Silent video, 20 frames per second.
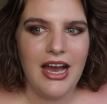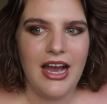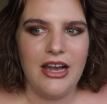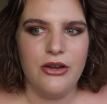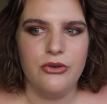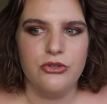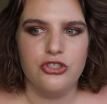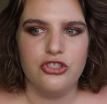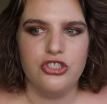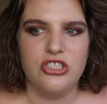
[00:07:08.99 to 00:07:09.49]

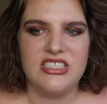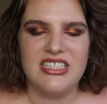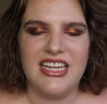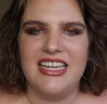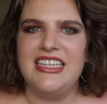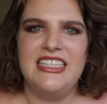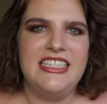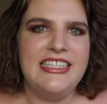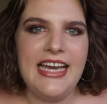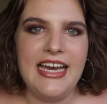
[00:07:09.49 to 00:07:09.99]
I was just
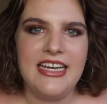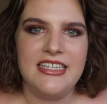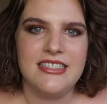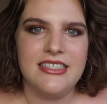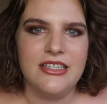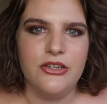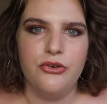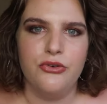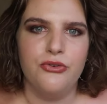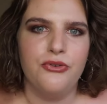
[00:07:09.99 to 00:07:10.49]
like,
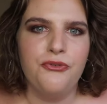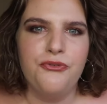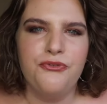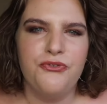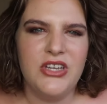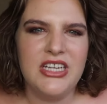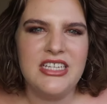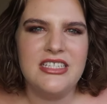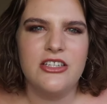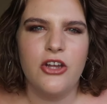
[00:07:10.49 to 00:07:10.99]
yes, it will
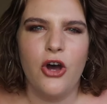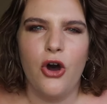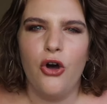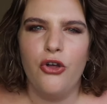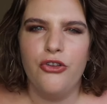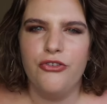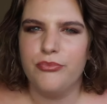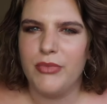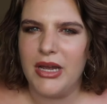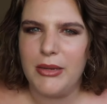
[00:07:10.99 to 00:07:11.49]
fix
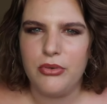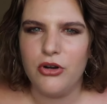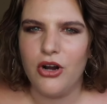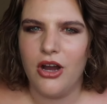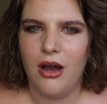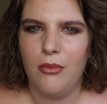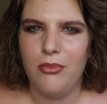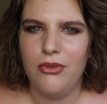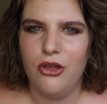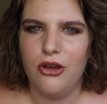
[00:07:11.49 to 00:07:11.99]
all of my
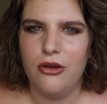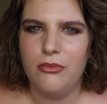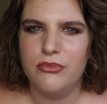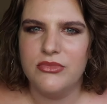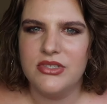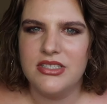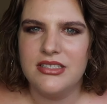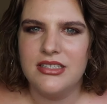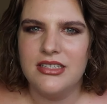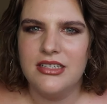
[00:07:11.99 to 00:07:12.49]

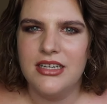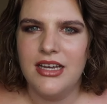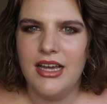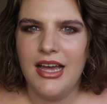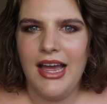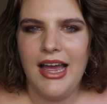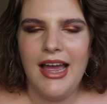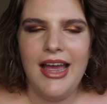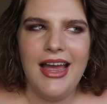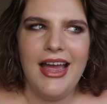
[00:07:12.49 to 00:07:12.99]
problems.
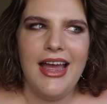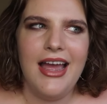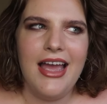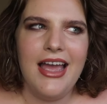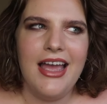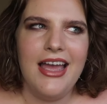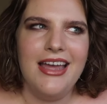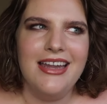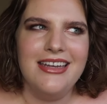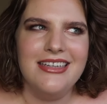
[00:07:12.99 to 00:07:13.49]

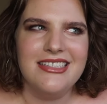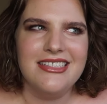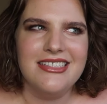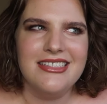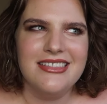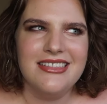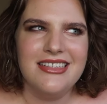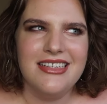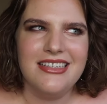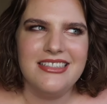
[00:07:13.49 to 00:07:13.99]
And
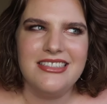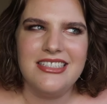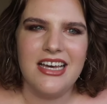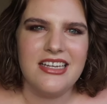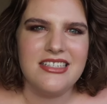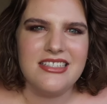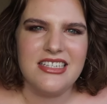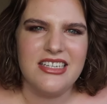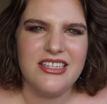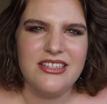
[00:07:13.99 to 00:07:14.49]
it
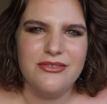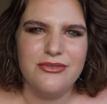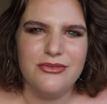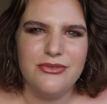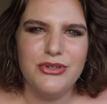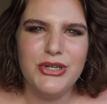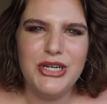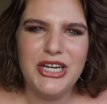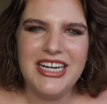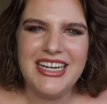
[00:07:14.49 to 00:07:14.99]
doesn't
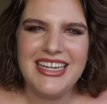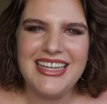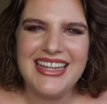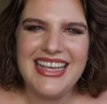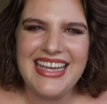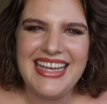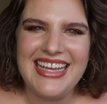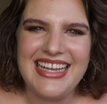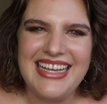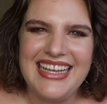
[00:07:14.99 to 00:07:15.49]

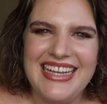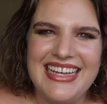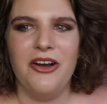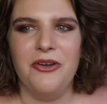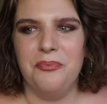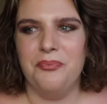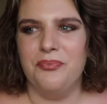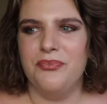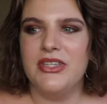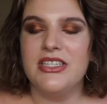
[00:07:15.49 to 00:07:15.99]
really.
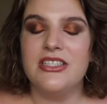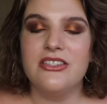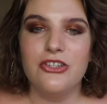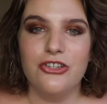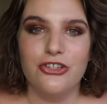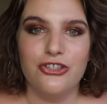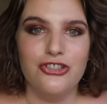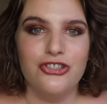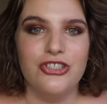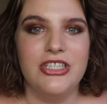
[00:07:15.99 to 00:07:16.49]

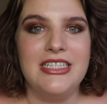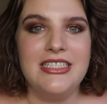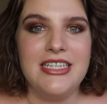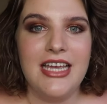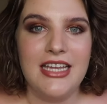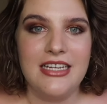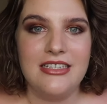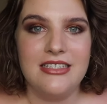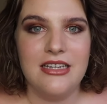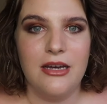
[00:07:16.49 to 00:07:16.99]
Surgery
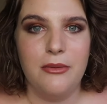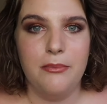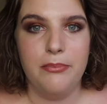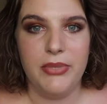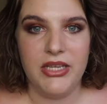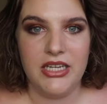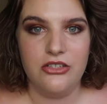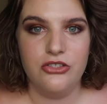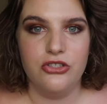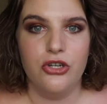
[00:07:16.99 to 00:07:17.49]
takes a
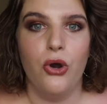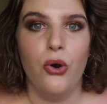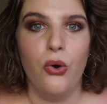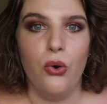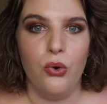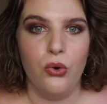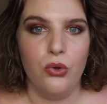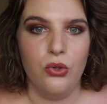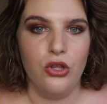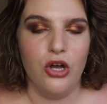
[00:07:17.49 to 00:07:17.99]
big
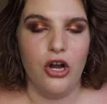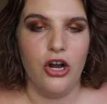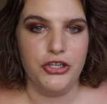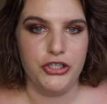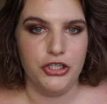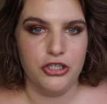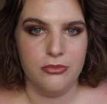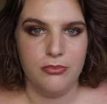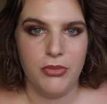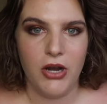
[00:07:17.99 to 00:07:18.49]
toll
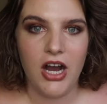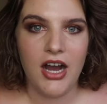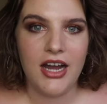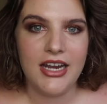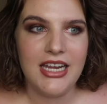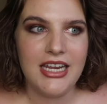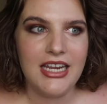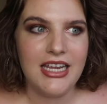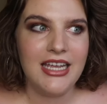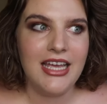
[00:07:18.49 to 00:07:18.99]
on your
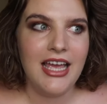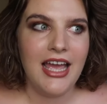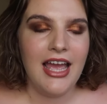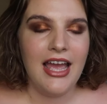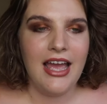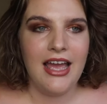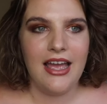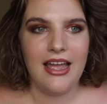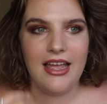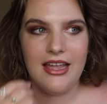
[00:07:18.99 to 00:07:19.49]
body
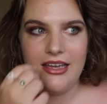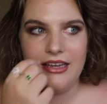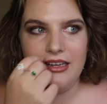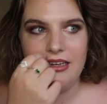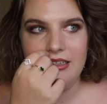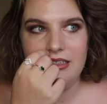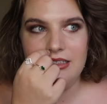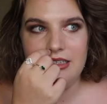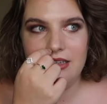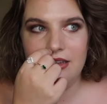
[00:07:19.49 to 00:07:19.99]

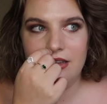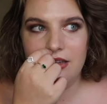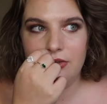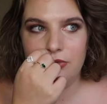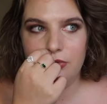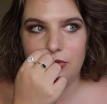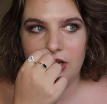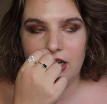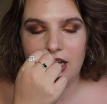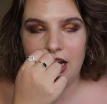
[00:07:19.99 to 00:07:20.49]
and
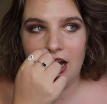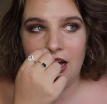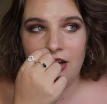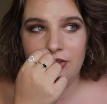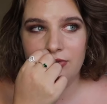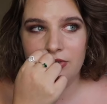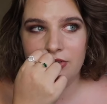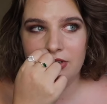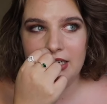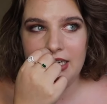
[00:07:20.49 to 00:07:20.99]
the
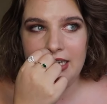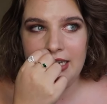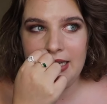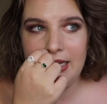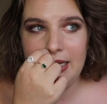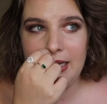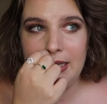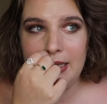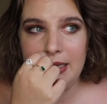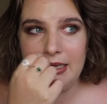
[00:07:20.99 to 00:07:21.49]

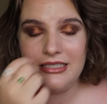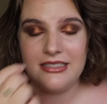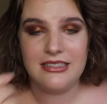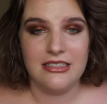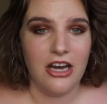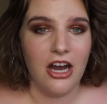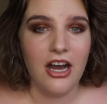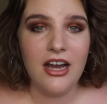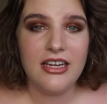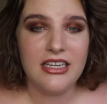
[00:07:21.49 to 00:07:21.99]
recovery is
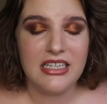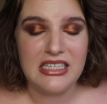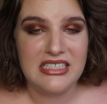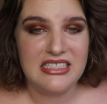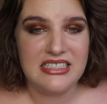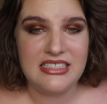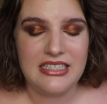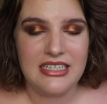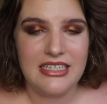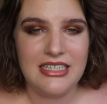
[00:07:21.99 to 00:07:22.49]
not
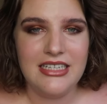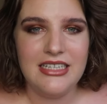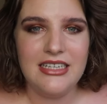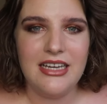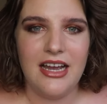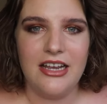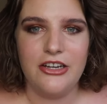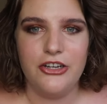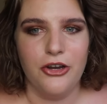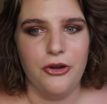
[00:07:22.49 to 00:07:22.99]

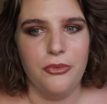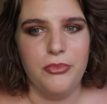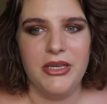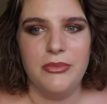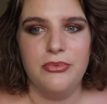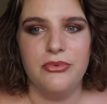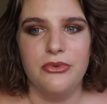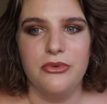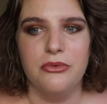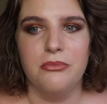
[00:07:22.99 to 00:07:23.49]
easy. I know
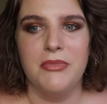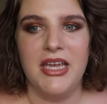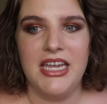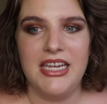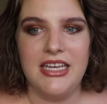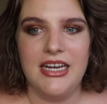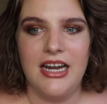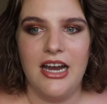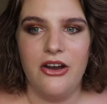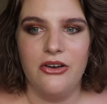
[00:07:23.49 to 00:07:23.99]
people
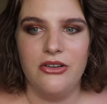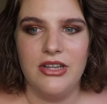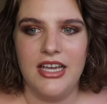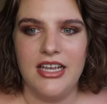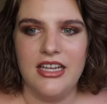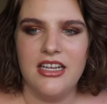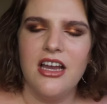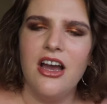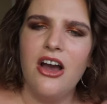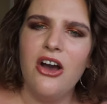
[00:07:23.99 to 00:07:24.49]
make it out
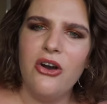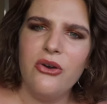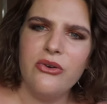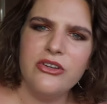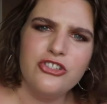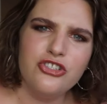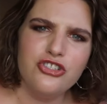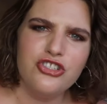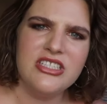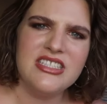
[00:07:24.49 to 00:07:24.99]
like, oh,
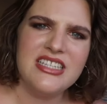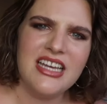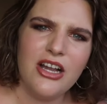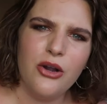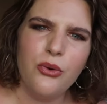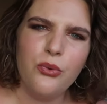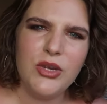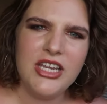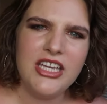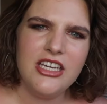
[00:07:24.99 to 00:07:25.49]
it's just like
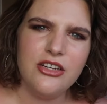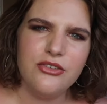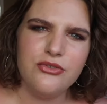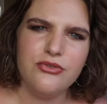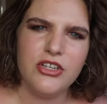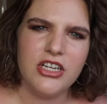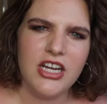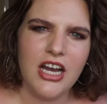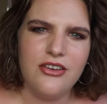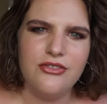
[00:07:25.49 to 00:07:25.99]
a week
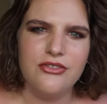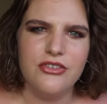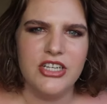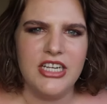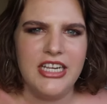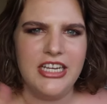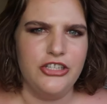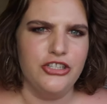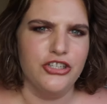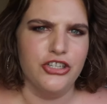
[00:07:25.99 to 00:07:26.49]
of
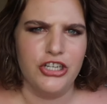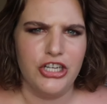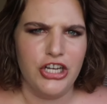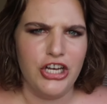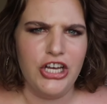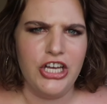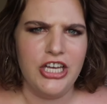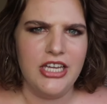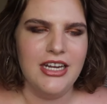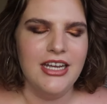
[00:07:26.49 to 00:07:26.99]
recovery and you're
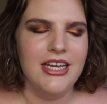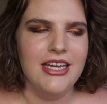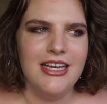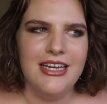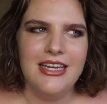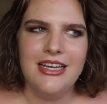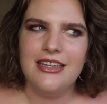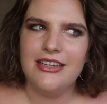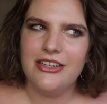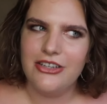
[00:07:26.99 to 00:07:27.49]
good.
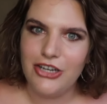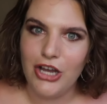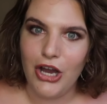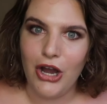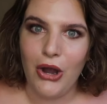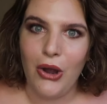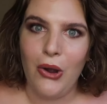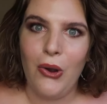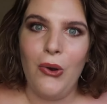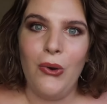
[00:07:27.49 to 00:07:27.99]

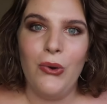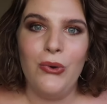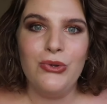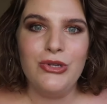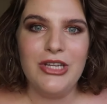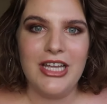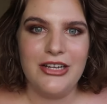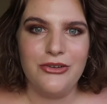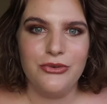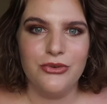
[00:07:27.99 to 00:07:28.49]
No,
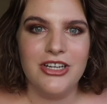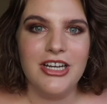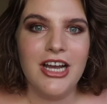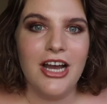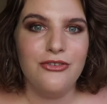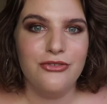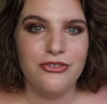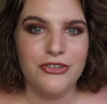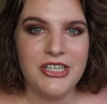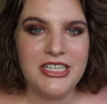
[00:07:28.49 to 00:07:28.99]
like
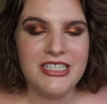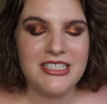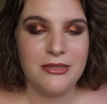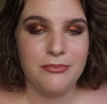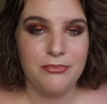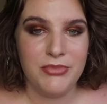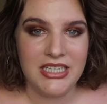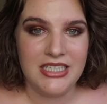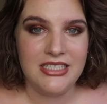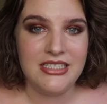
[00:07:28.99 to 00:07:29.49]
recovery is a
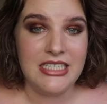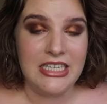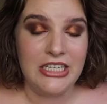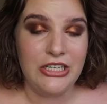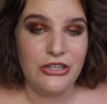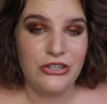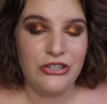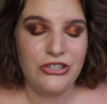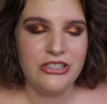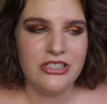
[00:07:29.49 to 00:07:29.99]
big
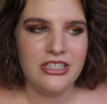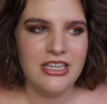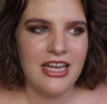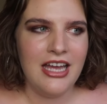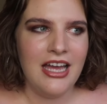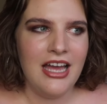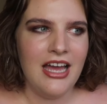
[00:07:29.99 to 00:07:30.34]
deal.